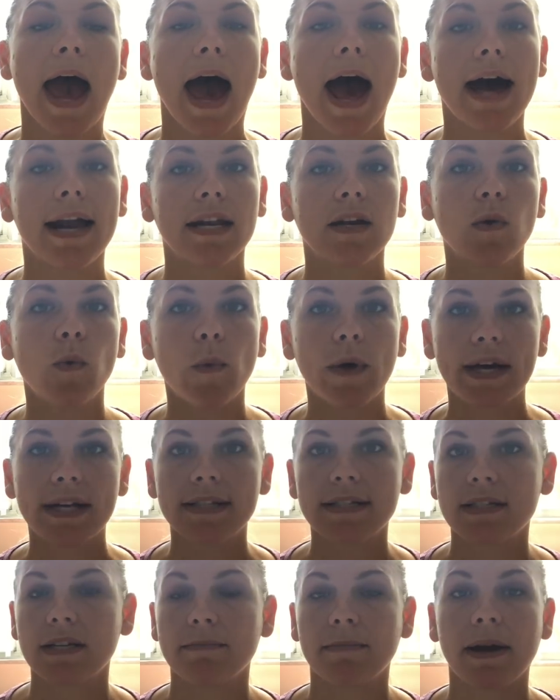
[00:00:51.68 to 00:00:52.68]
adding
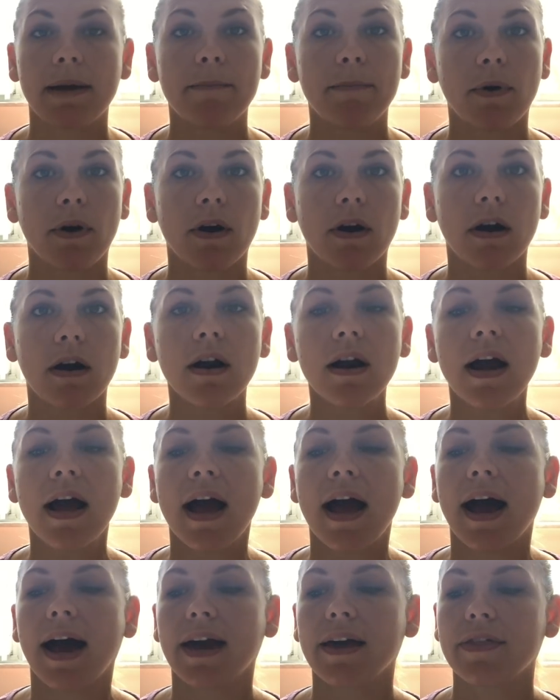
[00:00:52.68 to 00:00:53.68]
weights to my bar,
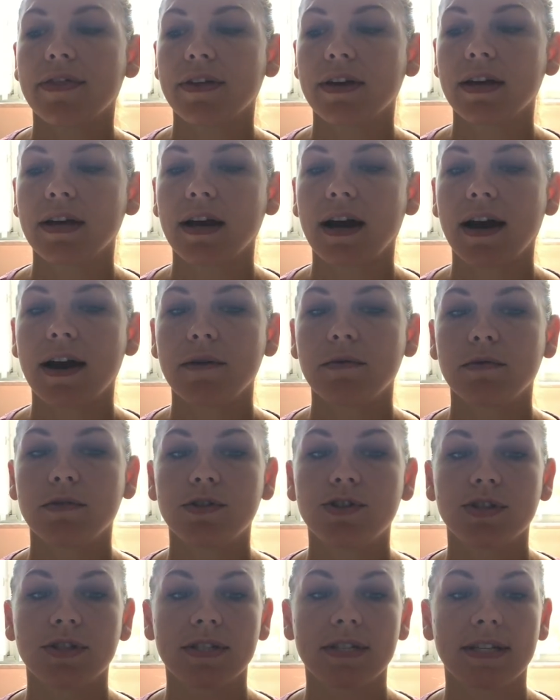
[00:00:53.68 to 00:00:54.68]
I think I will
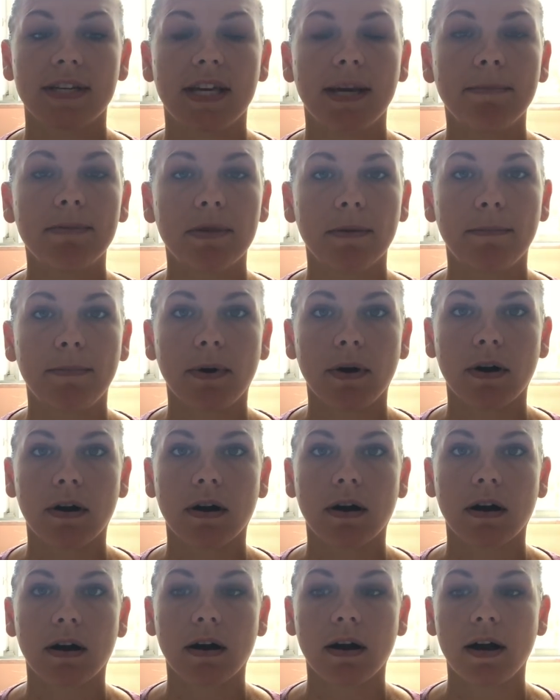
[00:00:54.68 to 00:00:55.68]
just keep the
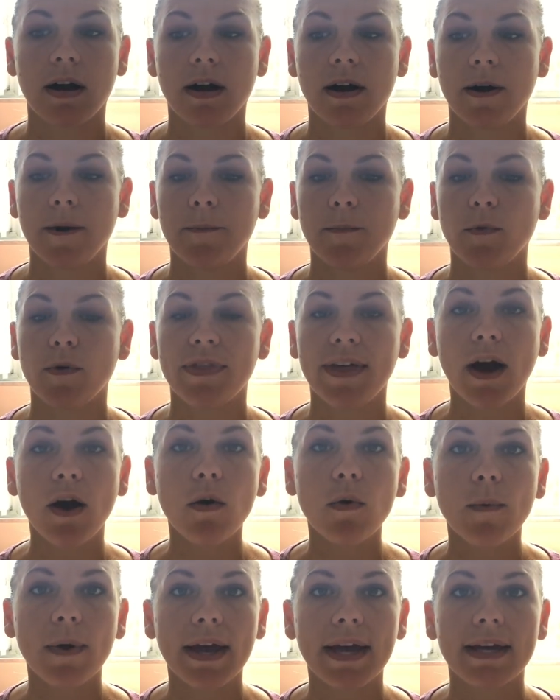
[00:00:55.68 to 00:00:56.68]
bar um,
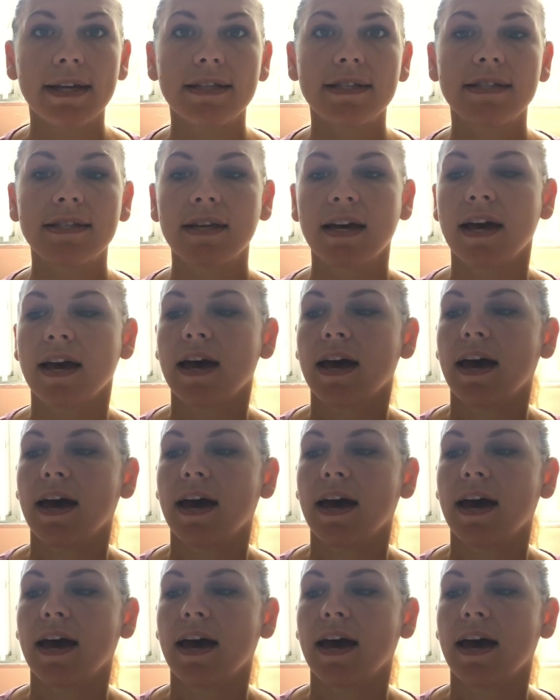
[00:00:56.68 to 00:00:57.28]
without weights